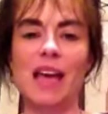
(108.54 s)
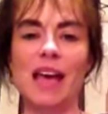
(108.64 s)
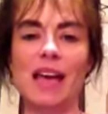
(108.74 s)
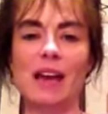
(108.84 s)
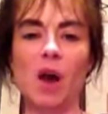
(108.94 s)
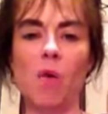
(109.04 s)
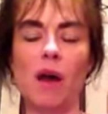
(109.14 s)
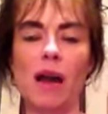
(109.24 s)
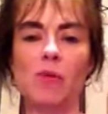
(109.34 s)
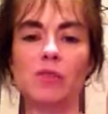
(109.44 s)
And
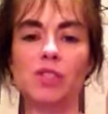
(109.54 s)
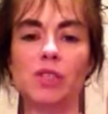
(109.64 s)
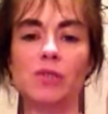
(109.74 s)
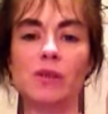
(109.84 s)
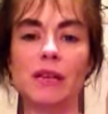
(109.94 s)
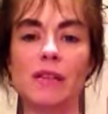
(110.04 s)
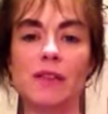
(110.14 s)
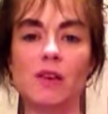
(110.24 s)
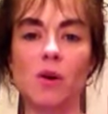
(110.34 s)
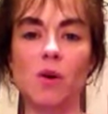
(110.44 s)
what I will do in the
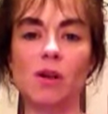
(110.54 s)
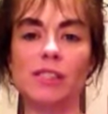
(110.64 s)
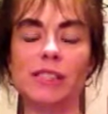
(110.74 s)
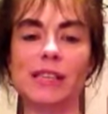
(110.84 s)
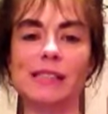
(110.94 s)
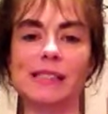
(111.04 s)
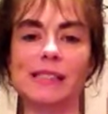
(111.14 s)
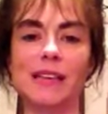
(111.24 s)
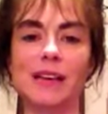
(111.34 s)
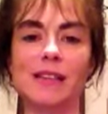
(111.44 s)
course is
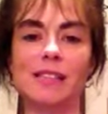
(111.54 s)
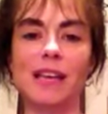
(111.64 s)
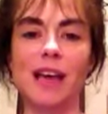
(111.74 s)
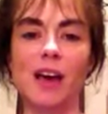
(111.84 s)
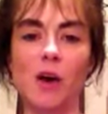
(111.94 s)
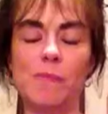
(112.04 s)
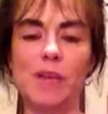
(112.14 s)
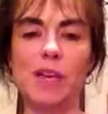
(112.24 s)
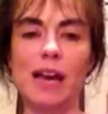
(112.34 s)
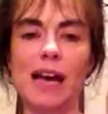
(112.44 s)
to help
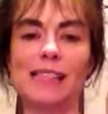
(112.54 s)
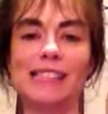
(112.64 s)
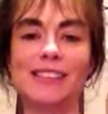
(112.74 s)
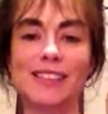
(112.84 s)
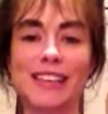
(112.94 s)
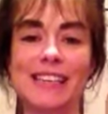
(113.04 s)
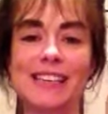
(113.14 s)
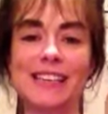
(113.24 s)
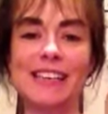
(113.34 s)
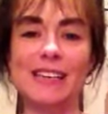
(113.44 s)
you guys link
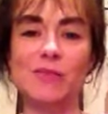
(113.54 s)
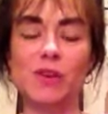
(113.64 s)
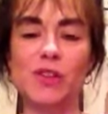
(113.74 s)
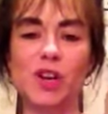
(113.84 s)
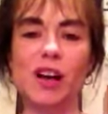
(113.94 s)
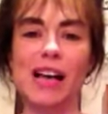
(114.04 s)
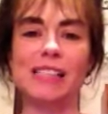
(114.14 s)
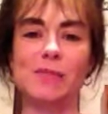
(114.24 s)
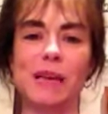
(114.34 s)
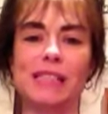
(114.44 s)
in with your
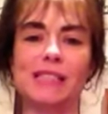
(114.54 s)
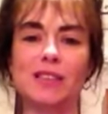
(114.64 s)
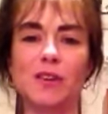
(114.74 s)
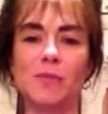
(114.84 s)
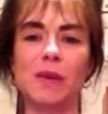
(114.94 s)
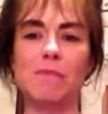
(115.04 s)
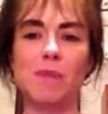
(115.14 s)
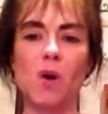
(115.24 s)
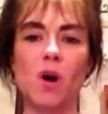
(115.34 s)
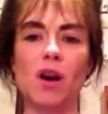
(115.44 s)
classmates a little bit
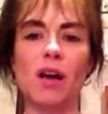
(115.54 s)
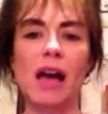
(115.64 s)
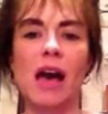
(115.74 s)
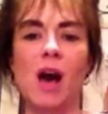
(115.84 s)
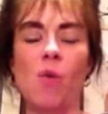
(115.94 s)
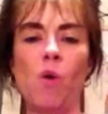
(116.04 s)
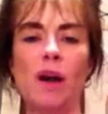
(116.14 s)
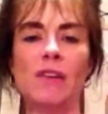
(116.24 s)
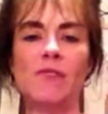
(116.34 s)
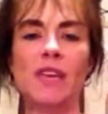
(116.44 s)
more.
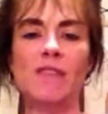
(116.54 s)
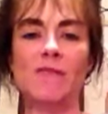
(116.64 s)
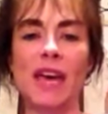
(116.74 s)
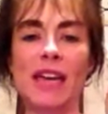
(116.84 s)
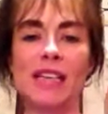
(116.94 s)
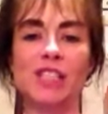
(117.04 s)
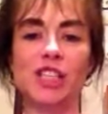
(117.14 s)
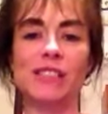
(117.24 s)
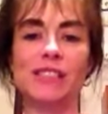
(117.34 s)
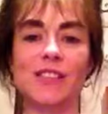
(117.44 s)
One of the
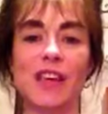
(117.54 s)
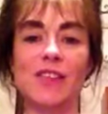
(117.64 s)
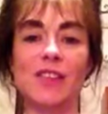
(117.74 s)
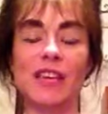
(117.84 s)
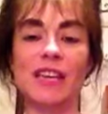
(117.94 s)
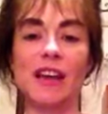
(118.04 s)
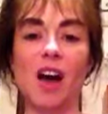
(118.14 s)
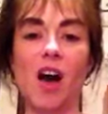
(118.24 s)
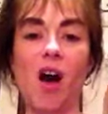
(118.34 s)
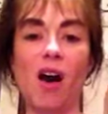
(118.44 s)
advantages that the
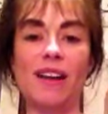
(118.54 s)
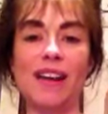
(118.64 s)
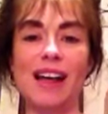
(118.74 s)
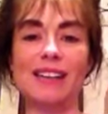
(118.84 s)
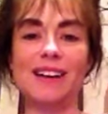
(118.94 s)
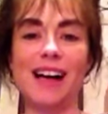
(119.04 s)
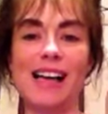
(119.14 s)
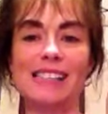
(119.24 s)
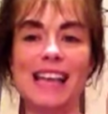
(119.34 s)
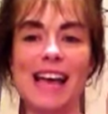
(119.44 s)
online
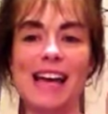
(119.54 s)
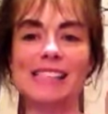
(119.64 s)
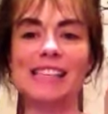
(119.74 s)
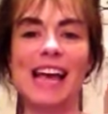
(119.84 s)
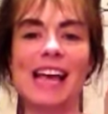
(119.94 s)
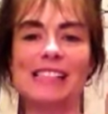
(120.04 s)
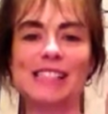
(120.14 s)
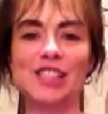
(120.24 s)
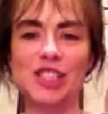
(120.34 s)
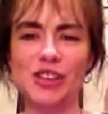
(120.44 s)
class has is
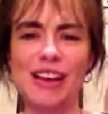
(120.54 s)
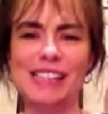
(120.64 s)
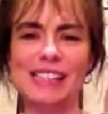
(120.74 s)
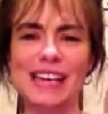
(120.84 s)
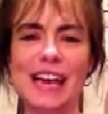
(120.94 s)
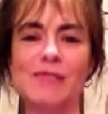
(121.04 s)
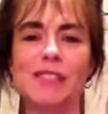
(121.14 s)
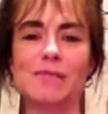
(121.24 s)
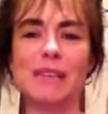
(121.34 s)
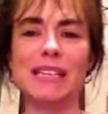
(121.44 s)
that you guys can have
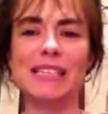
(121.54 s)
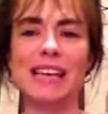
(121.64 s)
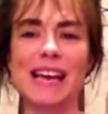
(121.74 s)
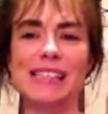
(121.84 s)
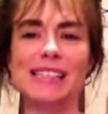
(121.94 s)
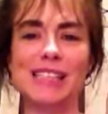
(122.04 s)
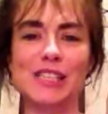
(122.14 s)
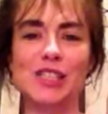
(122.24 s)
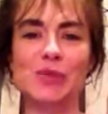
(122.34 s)
as many takes as you